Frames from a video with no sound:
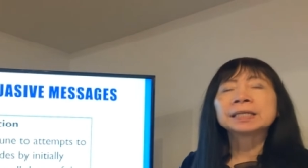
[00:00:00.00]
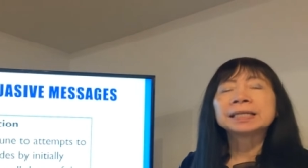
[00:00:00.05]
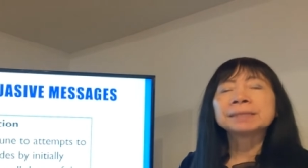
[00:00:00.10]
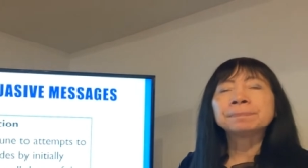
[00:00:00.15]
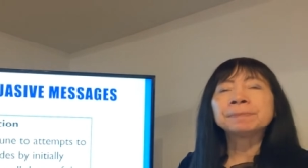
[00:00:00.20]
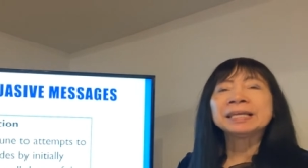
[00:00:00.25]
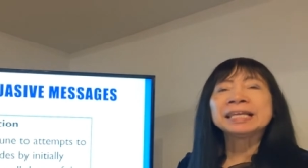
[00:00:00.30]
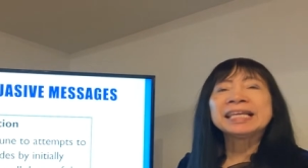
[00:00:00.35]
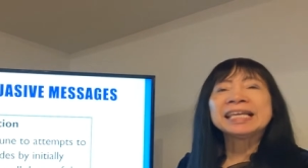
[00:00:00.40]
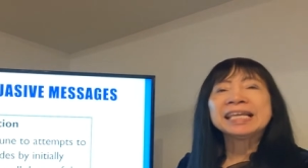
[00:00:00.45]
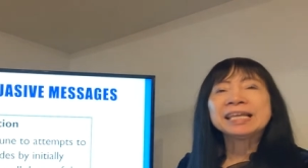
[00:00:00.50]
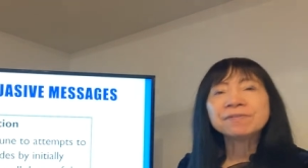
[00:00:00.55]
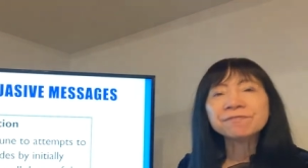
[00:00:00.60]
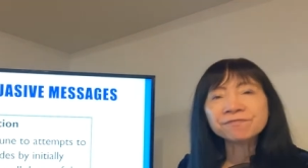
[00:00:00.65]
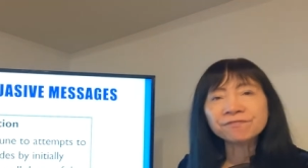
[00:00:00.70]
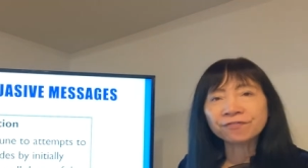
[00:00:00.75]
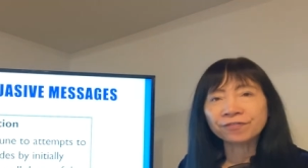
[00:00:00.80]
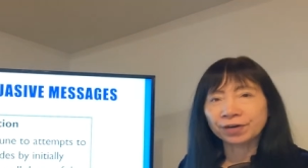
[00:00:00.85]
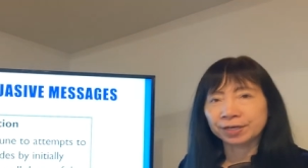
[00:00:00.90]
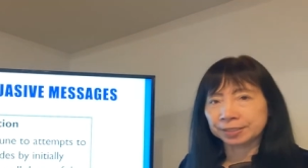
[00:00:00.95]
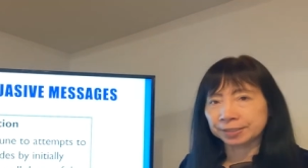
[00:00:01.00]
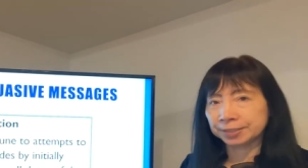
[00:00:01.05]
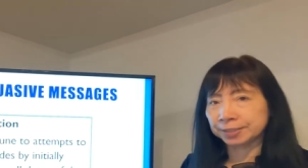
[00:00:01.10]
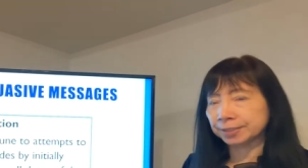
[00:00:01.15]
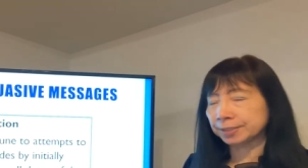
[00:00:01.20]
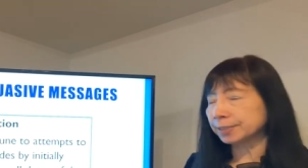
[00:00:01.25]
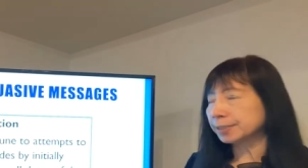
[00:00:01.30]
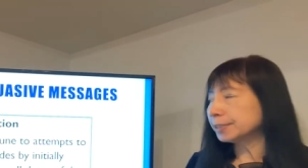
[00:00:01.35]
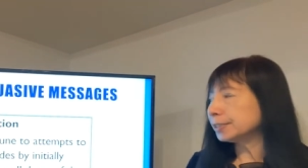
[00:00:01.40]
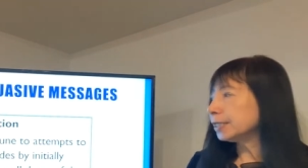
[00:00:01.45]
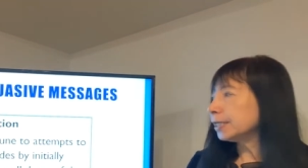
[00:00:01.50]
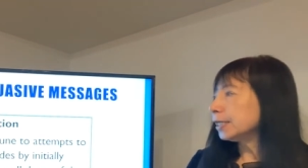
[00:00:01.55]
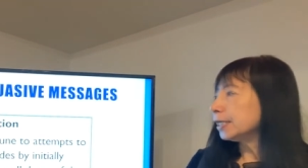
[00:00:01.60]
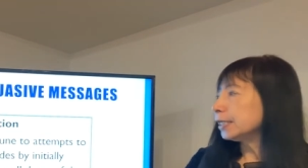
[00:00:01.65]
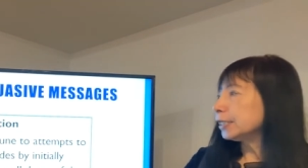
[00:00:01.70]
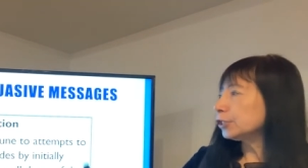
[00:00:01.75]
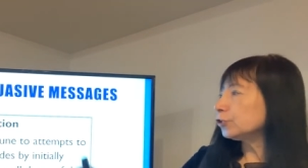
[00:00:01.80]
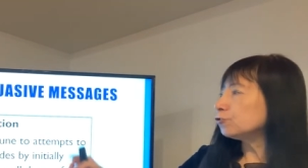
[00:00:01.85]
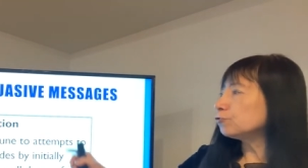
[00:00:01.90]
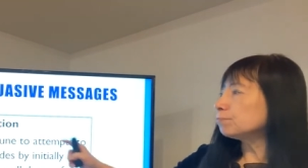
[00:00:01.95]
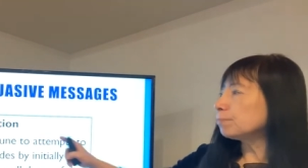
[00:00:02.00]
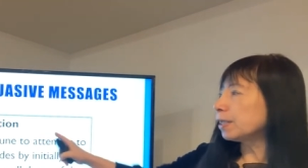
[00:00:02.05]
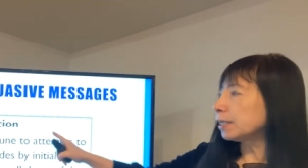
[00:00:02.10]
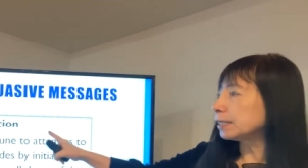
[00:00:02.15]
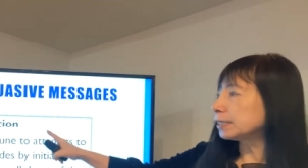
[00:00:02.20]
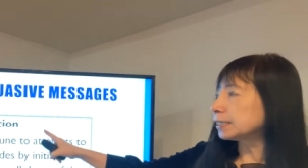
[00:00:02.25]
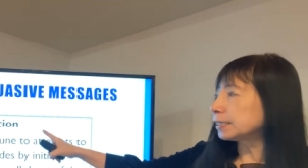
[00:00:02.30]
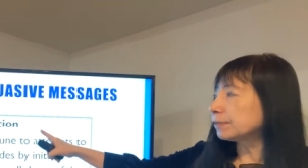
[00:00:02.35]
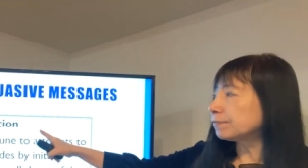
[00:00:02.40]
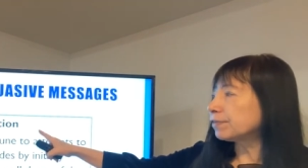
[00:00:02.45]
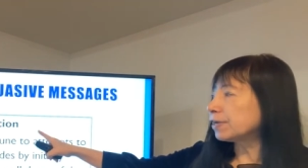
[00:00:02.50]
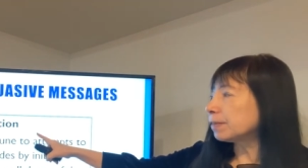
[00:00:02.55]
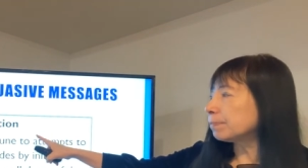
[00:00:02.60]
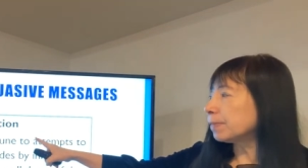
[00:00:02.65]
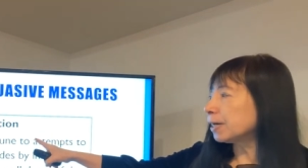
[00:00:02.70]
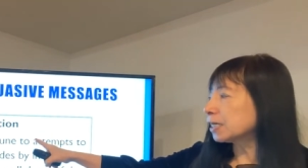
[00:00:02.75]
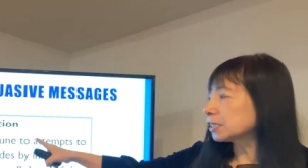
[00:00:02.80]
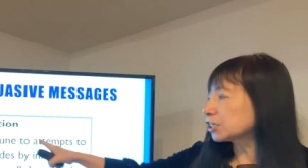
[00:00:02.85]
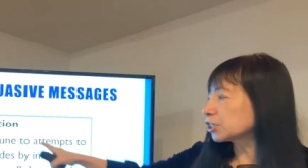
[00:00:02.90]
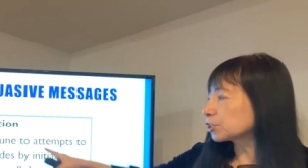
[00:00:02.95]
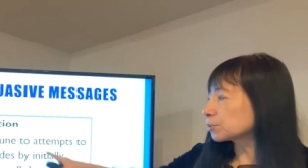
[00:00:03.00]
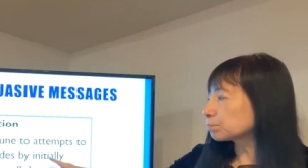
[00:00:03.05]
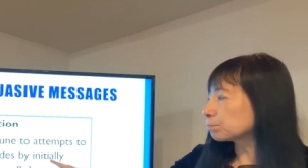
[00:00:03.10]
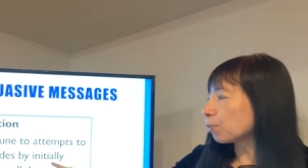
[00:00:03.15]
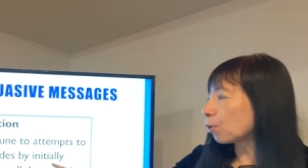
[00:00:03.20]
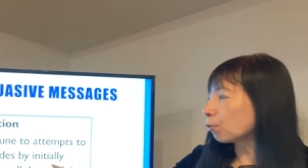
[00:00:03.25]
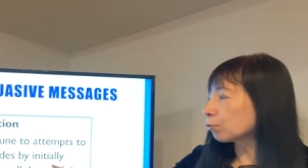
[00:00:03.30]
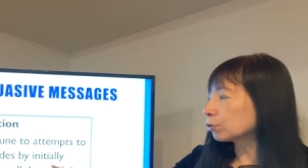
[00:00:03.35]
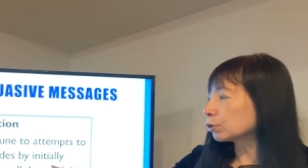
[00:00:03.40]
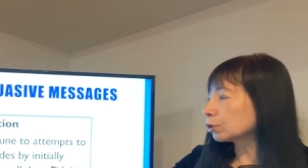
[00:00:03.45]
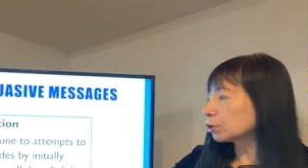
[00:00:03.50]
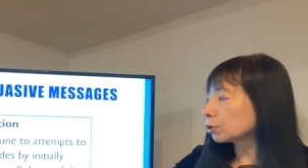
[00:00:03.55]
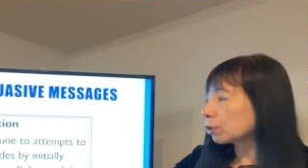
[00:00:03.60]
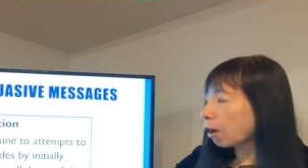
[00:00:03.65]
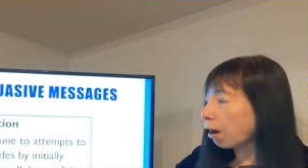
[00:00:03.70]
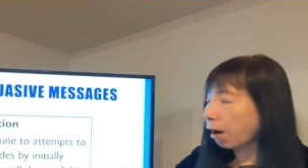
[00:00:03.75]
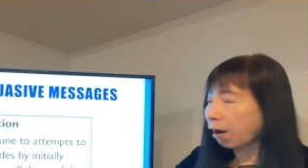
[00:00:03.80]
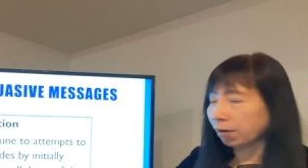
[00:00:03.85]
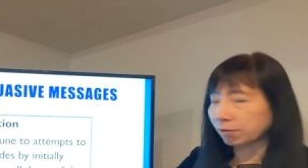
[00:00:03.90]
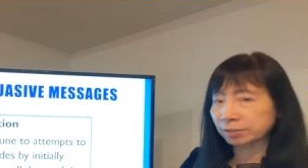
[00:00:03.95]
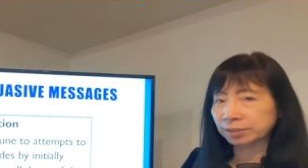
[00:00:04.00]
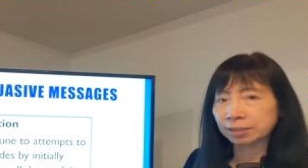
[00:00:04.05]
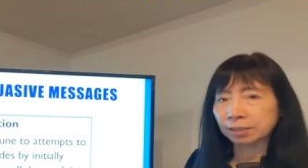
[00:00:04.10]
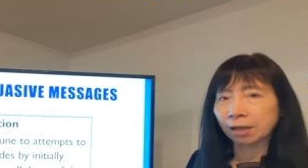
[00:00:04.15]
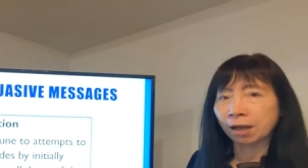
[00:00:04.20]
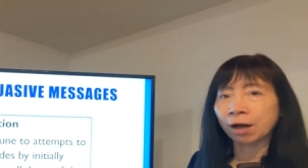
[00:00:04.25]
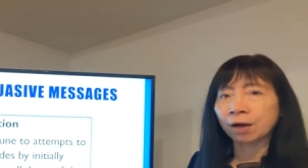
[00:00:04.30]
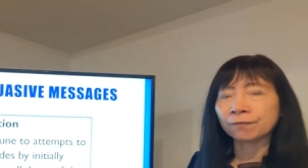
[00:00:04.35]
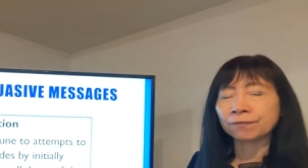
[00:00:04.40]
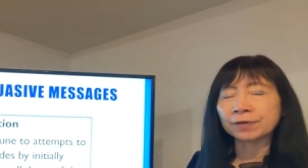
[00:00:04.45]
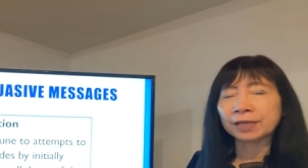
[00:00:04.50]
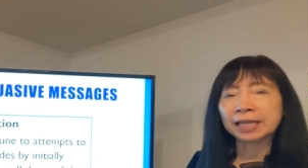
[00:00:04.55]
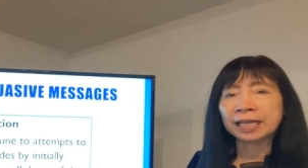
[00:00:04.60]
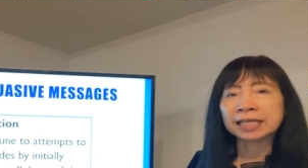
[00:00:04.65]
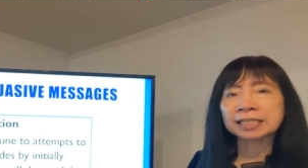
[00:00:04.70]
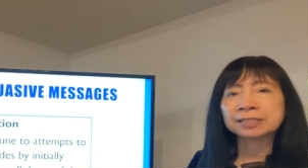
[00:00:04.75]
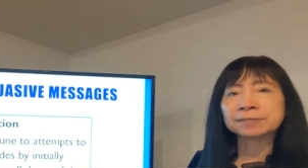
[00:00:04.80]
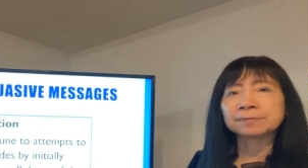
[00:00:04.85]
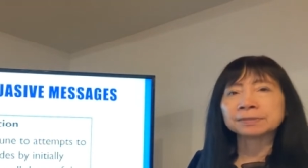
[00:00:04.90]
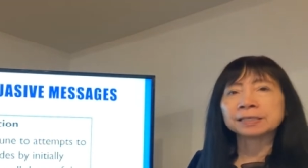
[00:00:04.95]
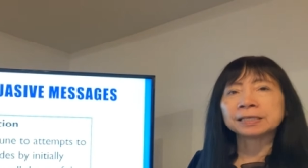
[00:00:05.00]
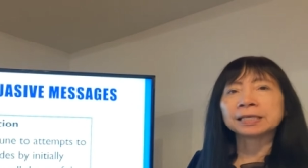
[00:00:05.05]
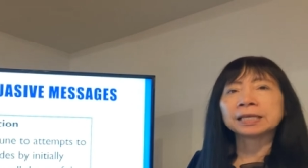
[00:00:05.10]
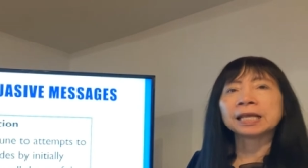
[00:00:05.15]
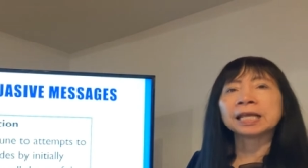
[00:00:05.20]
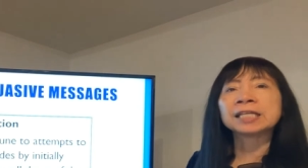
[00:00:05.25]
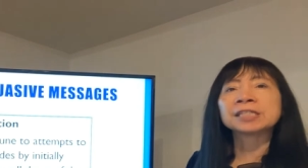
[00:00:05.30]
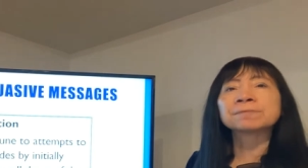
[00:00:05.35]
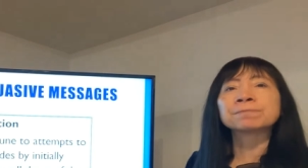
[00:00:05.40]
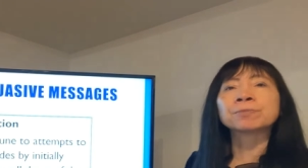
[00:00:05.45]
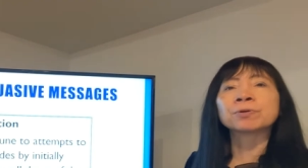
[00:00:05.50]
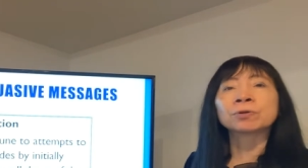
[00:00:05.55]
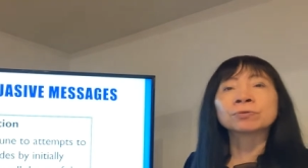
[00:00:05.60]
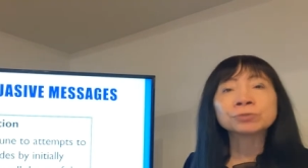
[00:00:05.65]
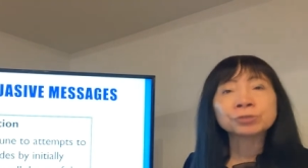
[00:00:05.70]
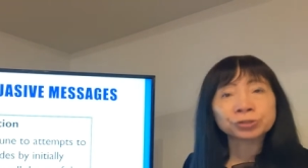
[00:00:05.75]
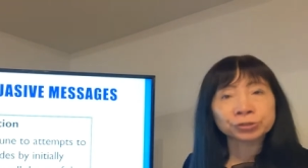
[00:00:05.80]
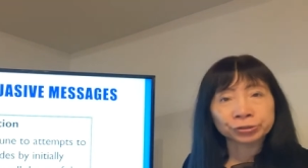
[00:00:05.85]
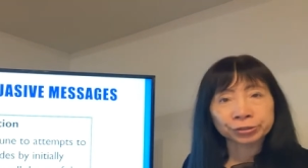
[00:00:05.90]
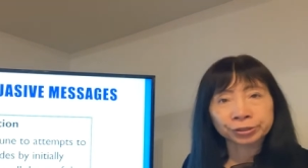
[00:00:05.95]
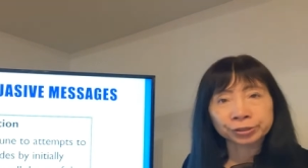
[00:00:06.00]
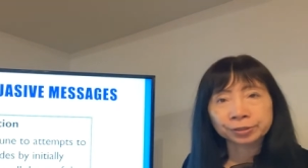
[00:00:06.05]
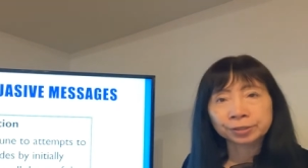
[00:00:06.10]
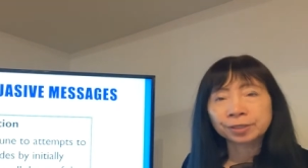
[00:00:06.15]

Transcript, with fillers: be influenced. You may give them a small dose of ex- exposure